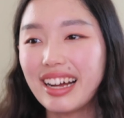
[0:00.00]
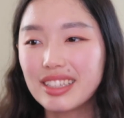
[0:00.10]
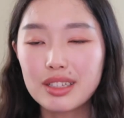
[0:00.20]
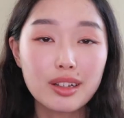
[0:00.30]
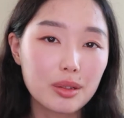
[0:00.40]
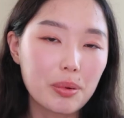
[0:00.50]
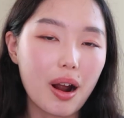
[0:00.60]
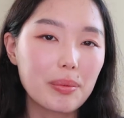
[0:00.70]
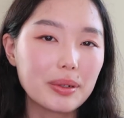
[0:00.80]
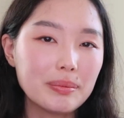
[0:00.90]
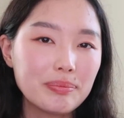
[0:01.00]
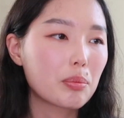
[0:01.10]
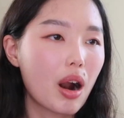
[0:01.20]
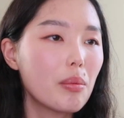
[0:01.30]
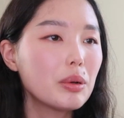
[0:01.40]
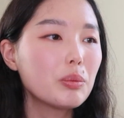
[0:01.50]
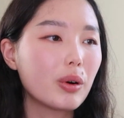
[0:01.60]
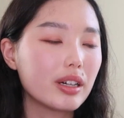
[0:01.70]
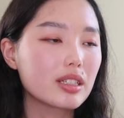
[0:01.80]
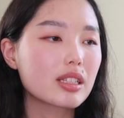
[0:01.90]
That's not the problem. The problem
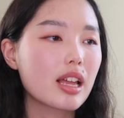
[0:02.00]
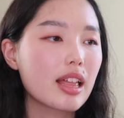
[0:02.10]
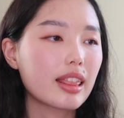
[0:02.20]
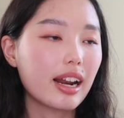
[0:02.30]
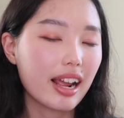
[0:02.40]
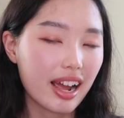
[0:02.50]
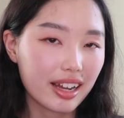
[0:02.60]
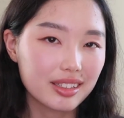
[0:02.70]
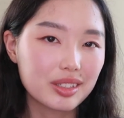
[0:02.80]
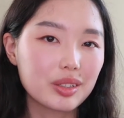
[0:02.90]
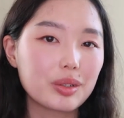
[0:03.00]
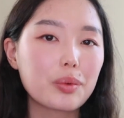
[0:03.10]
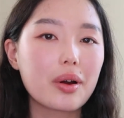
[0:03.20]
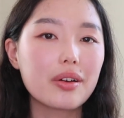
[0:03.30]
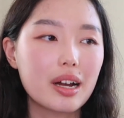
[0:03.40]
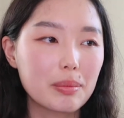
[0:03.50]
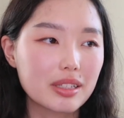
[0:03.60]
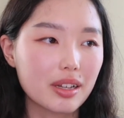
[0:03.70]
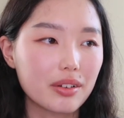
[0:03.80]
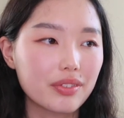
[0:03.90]
was that I had to tell
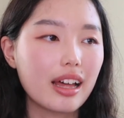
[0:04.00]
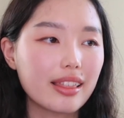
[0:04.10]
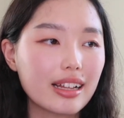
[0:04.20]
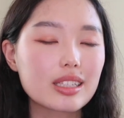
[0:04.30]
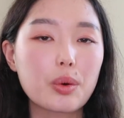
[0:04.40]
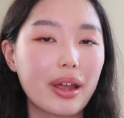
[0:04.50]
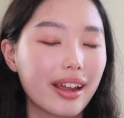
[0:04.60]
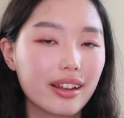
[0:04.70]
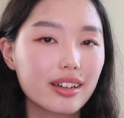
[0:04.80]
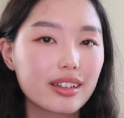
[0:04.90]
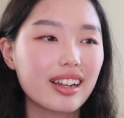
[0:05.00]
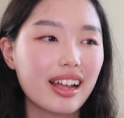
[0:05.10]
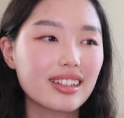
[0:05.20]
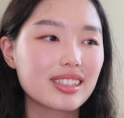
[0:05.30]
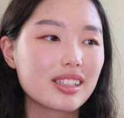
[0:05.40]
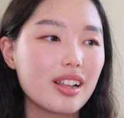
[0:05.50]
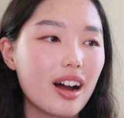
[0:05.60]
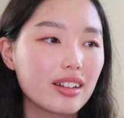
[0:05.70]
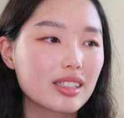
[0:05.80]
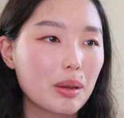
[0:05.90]
myself that that's okay, that that's
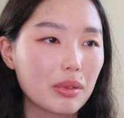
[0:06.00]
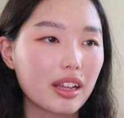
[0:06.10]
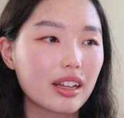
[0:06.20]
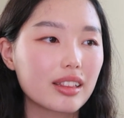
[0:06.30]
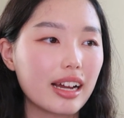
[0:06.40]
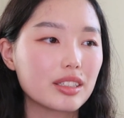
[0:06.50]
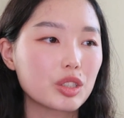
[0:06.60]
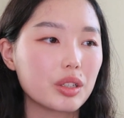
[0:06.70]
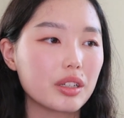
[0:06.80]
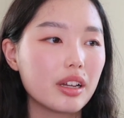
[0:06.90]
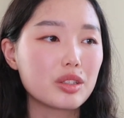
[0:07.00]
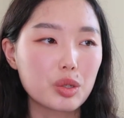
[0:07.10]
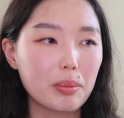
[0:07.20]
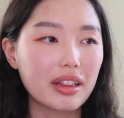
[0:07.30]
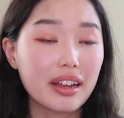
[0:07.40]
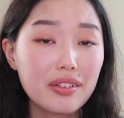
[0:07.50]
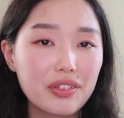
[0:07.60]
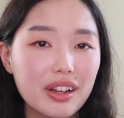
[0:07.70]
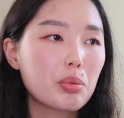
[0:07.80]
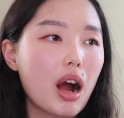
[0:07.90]
not something that should consume my life.
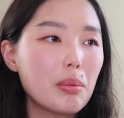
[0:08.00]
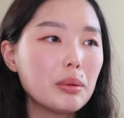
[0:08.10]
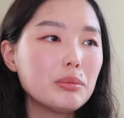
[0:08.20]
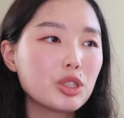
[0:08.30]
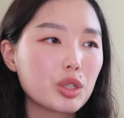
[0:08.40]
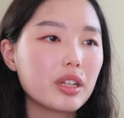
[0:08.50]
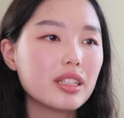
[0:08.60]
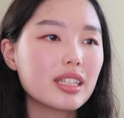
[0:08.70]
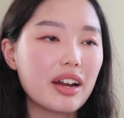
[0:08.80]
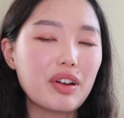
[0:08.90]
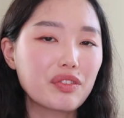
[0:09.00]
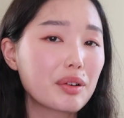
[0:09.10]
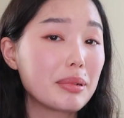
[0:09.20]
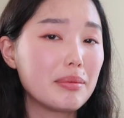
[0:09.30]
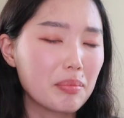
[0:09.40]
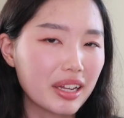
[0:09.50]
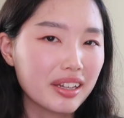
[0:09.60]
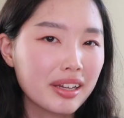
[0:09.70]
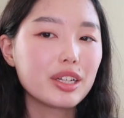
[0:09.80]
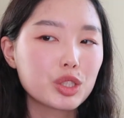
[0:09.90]
The problem shouldn't have ever been
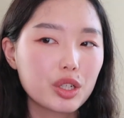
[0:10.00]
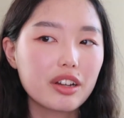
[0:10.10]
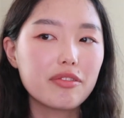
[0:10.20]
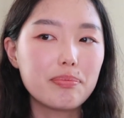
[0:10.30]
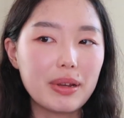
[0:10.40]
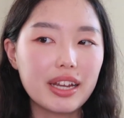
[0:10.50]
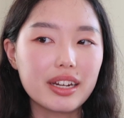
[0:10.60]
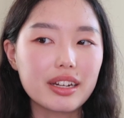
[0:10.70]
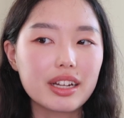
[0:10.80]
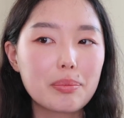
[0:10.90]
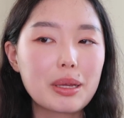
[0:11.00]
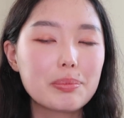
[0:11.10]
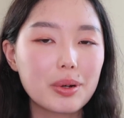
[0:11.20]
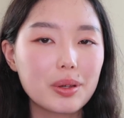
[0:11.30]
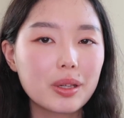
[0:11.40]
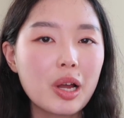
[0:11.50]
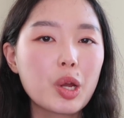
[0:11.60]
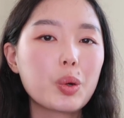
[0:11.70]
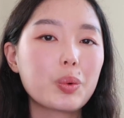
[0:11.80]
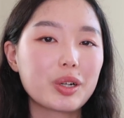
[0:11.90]
me. It should have been the people
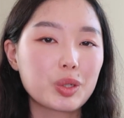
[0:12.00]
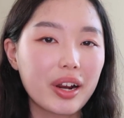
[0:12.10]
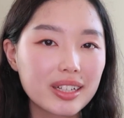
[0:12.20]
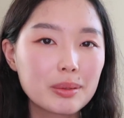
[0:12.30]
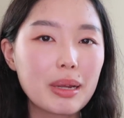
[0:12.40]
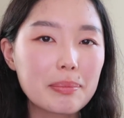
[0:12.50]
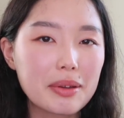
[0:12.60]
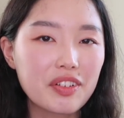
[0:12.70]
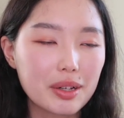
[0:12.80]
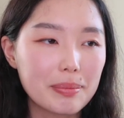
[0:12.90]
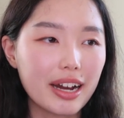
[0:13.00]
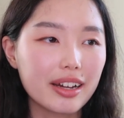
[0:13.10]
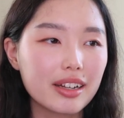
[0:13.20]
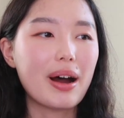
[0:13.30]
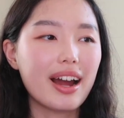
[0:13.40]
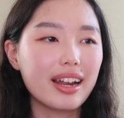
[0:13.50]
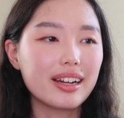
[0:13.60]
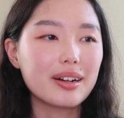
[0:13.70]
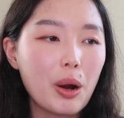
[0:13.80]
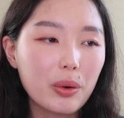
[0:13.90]
who were trying to make me feel bad
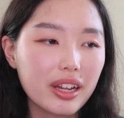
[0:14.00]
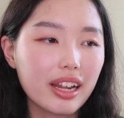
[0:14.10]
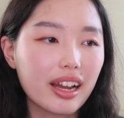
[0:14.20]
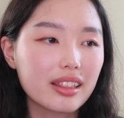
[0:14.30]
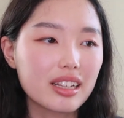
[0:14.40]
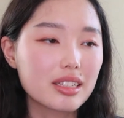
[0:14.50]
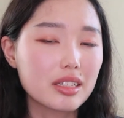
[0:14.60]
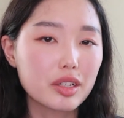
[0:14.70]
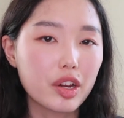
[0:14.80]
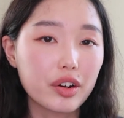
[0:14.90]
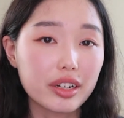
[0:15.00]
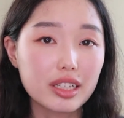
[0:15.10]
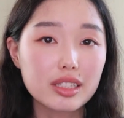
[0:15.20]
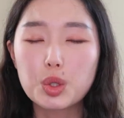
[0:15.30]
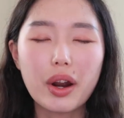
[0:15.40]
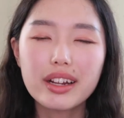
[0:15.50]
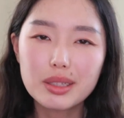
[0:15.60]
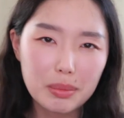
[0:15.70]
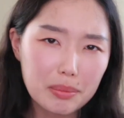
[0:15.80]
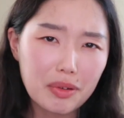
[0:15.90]
by poking at these insecurities, trying
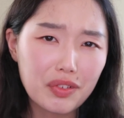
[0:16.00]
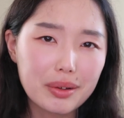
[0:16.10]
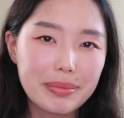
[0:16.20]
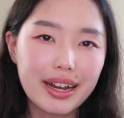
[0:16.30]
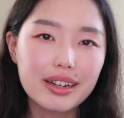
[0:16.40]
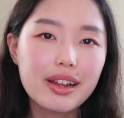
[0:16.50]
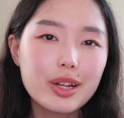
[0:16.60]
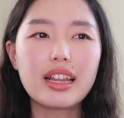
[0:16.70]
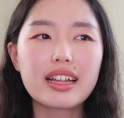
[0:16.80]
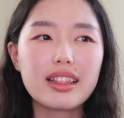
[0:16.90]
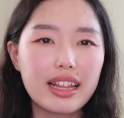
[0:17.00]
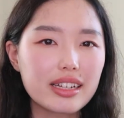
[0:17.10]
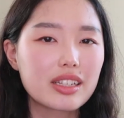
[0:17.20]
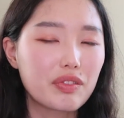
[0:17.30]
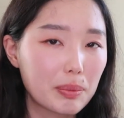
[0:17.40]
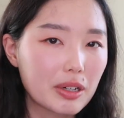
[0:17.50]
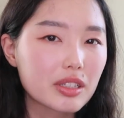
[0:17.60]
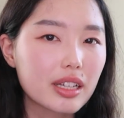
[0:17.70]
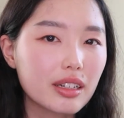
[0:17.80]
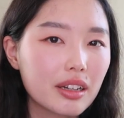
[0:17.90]
to make me feel bad, like less of a
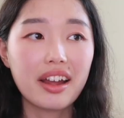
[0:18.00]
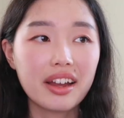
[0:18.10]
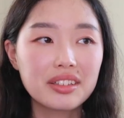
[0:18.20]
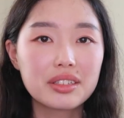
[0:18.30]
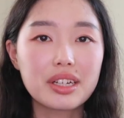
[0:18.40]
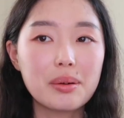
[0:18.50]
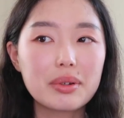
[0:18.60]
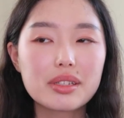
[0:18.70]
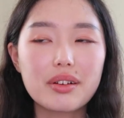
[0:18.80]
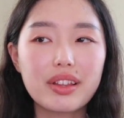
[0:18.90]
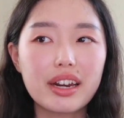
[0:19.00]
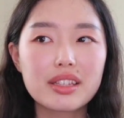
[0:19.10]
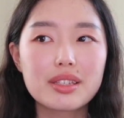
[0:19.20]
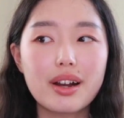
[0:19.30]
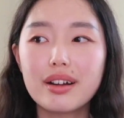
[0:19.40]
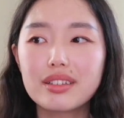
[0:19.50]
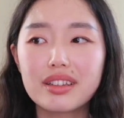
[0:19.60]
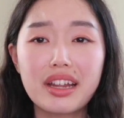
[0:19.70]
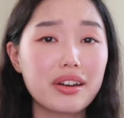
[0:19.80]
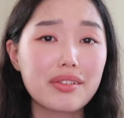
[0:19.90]
person. I had to tell myself that it's
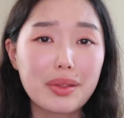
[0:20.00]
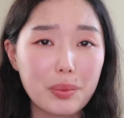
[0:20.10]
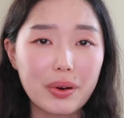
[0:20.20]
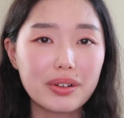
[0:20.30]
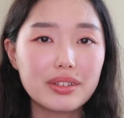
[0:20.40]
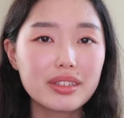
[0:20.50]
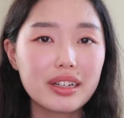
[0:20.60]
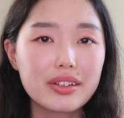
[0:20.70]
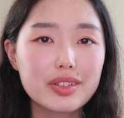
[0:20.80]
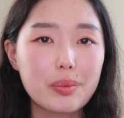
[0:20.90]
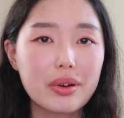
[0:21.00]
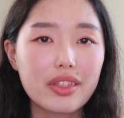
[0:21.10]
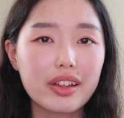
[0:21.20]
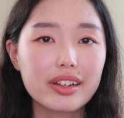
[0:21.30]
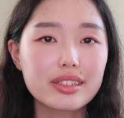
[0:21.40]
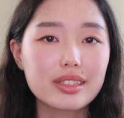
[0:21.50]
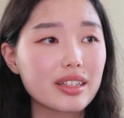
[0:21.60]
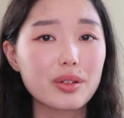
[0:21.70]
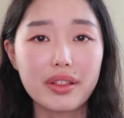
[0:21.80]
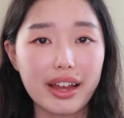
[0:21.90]
not the end of the world if someone thinks
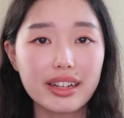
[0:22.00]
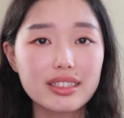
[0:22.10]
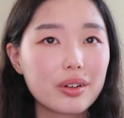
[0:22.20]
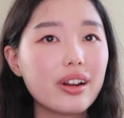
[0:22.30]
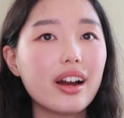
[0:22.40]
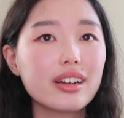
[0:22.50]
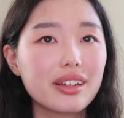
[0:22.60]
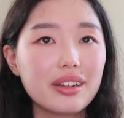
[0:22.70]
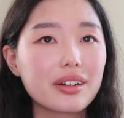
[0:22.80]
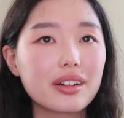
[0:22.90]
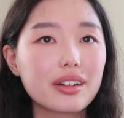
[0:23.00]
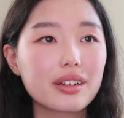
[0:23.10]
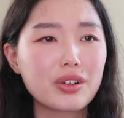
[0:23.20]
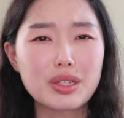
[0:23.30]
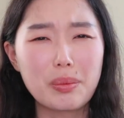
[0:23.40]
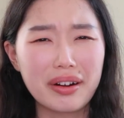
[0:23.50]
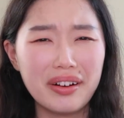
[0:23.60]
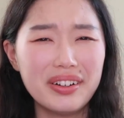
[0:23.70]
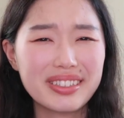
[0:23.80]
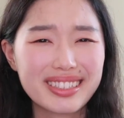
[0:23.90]
this or that. You're not here for someone
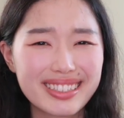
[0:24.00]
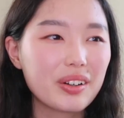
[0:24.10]
else.